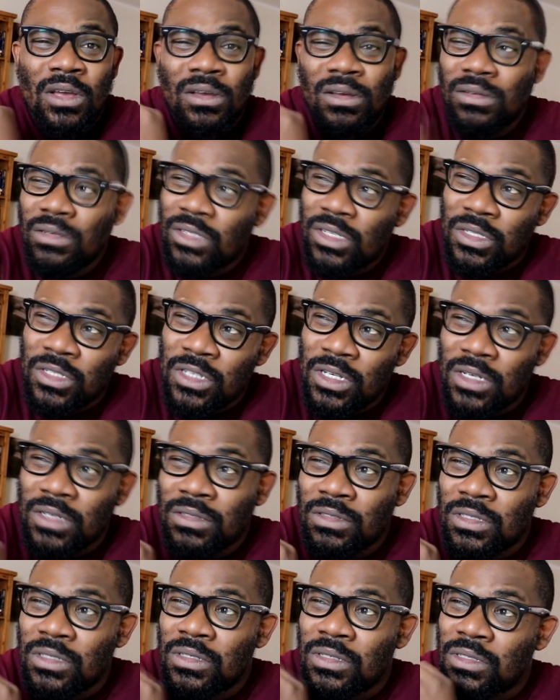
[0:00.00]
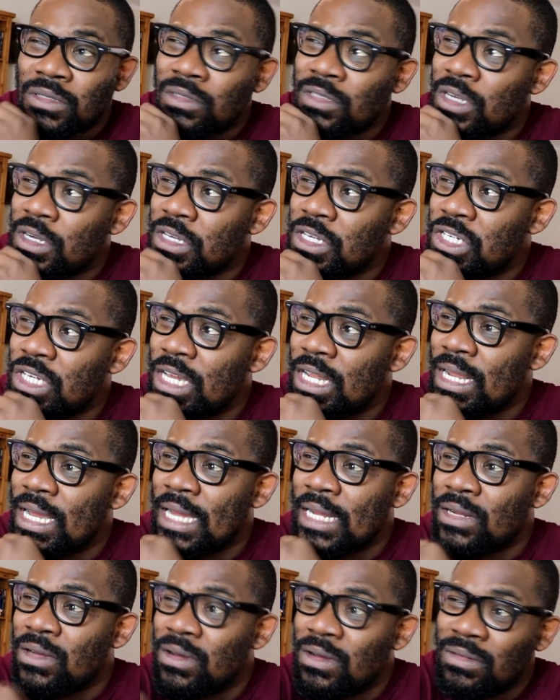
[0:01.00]
The Turkish
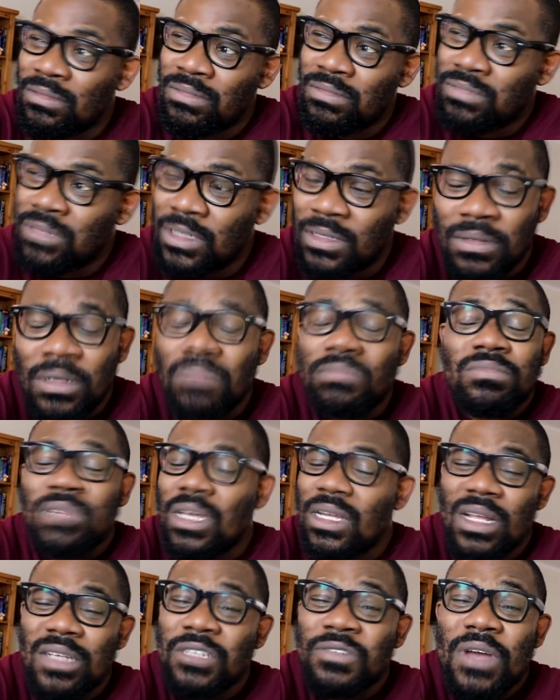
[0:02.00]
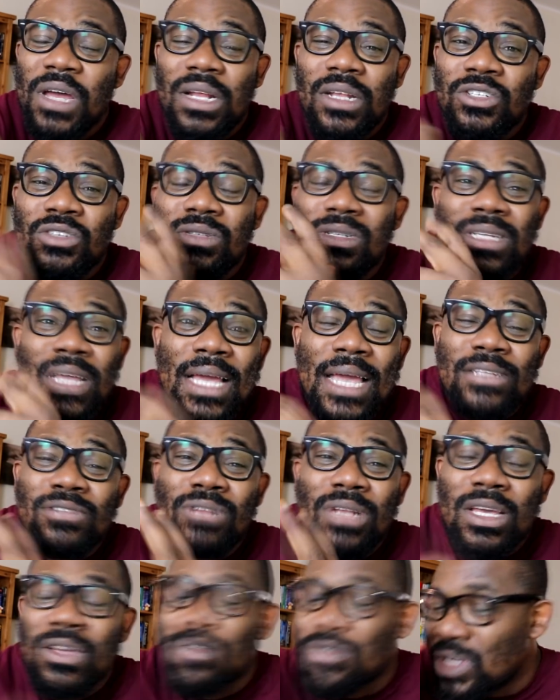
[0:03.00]
airline, yeah, that's fine. As soon as I get to
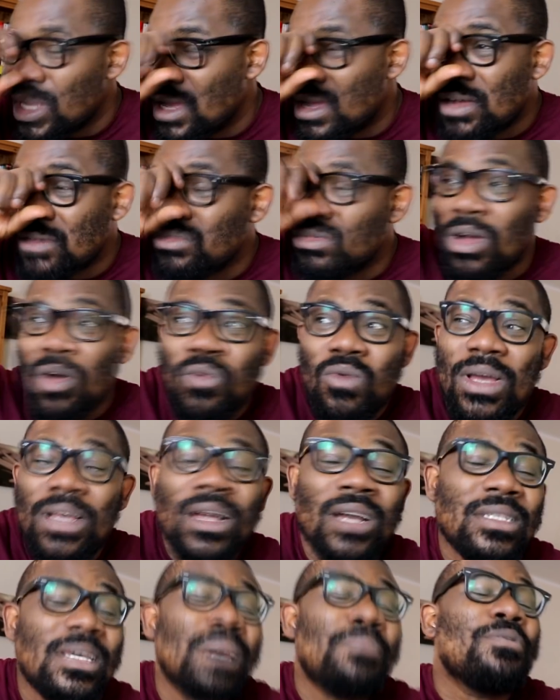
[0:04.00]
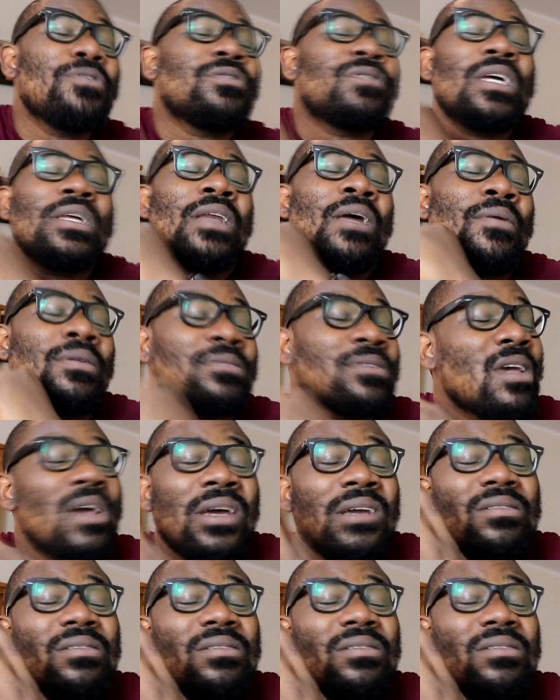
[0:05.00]
Lagos, I'll wait at the airport 10 hours.